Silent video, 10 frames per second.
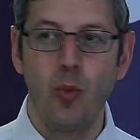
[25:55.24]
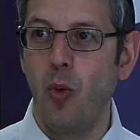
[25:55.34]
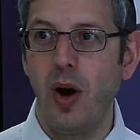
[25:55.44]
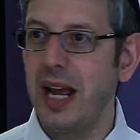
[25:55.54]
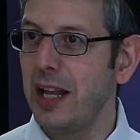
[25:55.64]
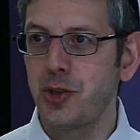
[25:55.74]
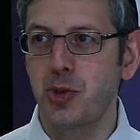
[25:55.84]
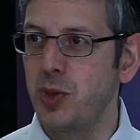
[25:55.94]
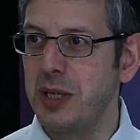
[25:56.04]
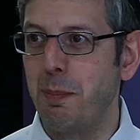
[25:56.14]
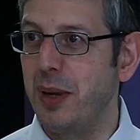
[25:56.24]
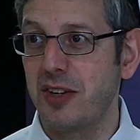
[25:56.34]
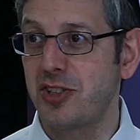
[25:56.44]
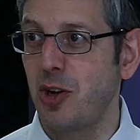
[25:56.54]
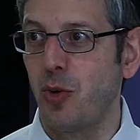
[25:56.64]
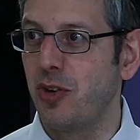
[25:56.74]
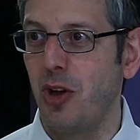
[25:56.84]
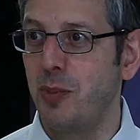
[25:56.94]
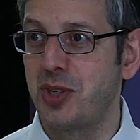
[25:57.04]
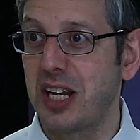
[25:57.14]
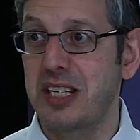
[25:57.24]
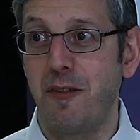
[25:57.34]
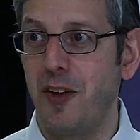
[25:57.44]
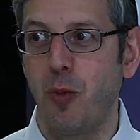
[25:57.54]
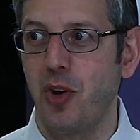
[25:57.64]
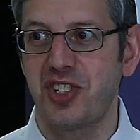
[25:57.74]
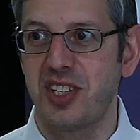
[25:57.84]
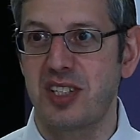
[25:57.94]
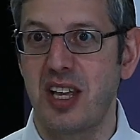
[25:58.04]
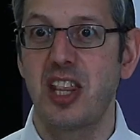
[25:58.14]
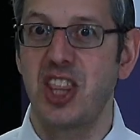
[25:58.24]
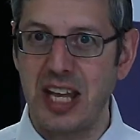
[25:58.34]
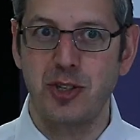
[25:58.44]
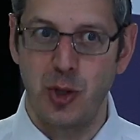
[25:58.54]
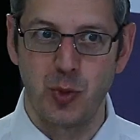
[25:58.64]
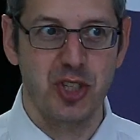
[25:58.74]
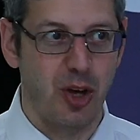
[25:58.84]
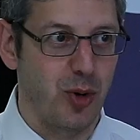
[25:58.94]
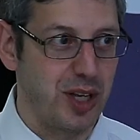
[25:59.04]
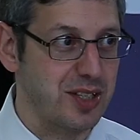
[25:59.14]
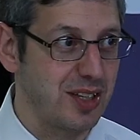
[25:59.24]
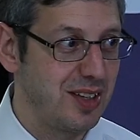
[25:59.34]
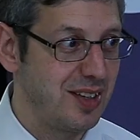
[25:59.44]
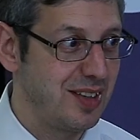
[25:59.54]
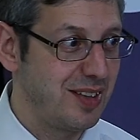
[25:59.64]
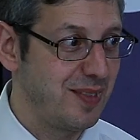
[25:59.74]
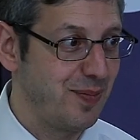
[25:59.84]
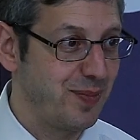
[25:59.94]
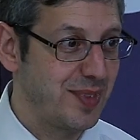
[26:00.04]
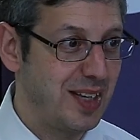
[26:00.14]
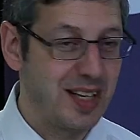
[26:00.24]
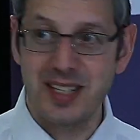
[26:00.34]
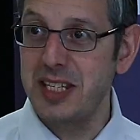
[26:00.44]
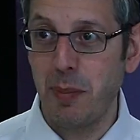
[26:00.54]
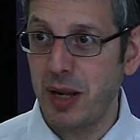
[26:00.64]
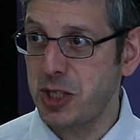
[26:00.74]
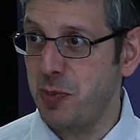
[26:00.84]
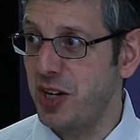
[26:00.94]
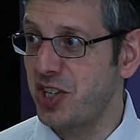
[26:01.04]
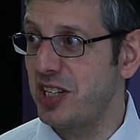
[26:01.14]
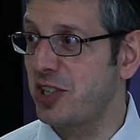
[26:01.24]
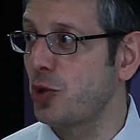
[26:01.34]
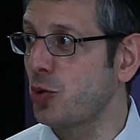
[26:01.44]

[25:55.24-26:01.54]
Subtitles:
Why else would it be a stolen object if it wasn't that you stole it? It's a double expression, it's